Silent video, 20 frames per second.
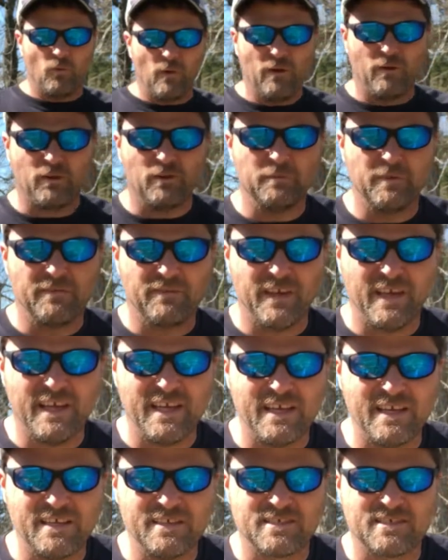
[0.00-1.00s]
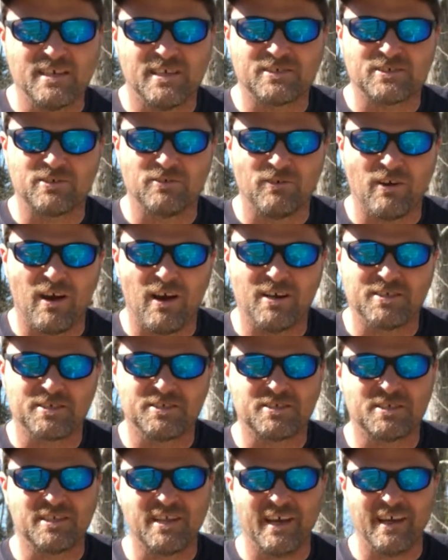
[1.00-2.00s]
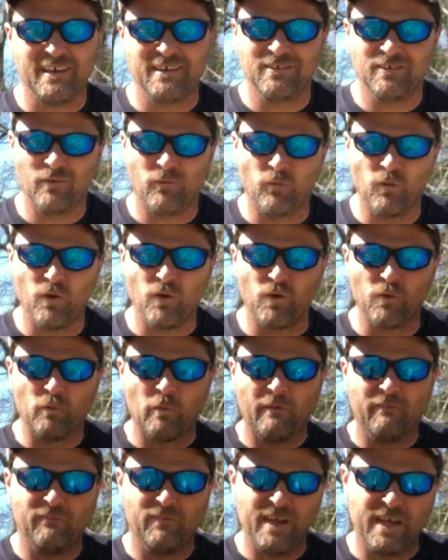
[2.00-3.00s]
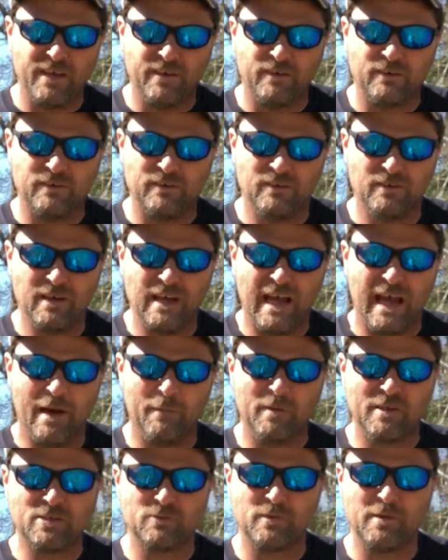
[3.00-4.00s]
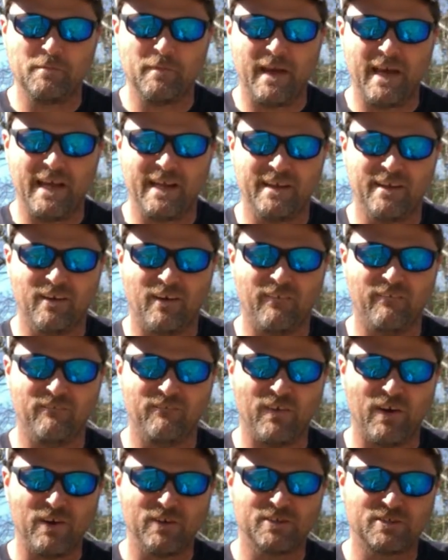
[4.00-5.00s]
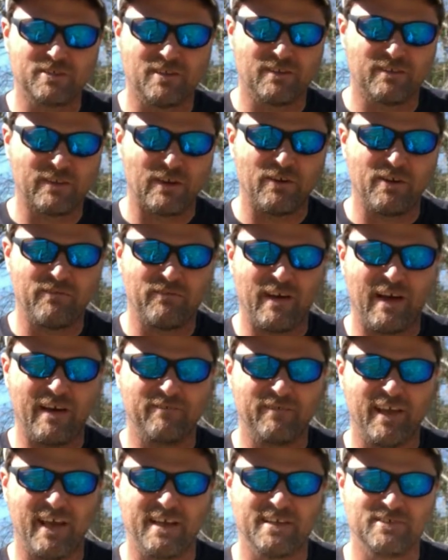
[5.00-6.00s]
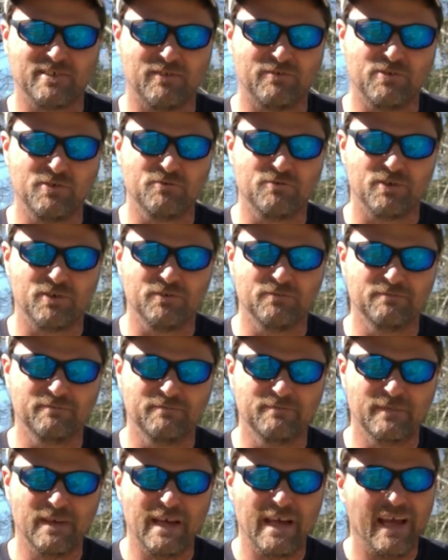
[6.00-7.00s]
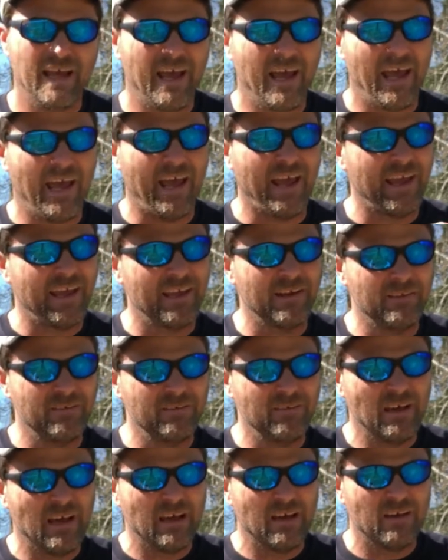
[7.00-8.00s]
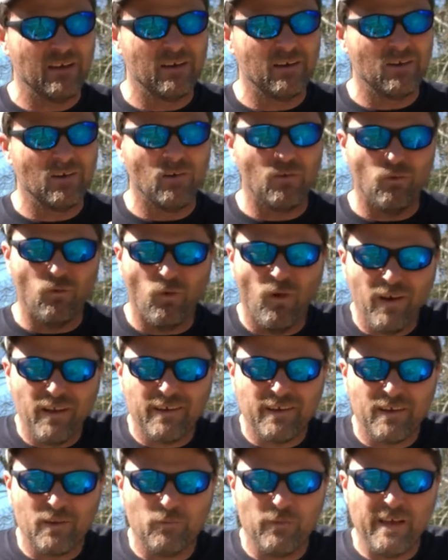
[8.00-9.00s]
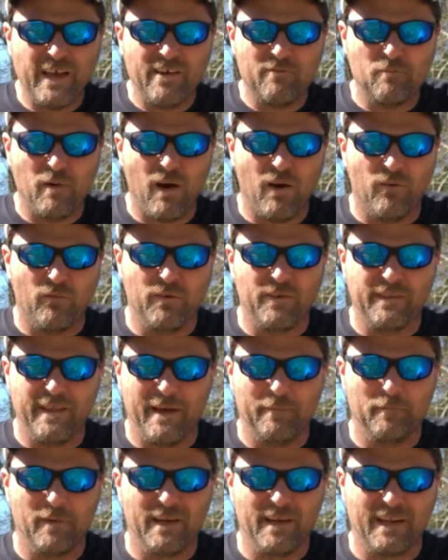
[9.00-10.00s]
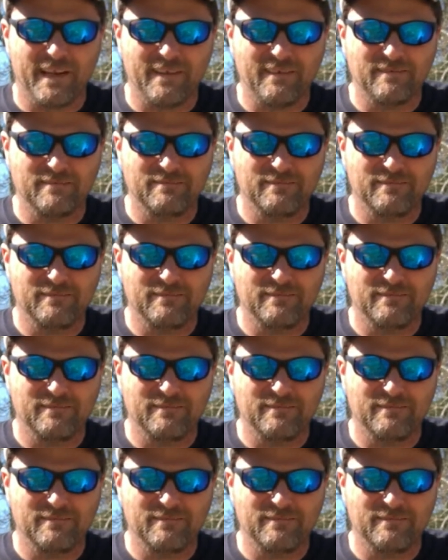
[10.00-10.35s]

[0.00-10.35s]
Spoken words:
Welcome to Thez Nutz Garage, and today we're going to reveal how much we made in our first 35 days on YouTube. And what could we have bought with that money?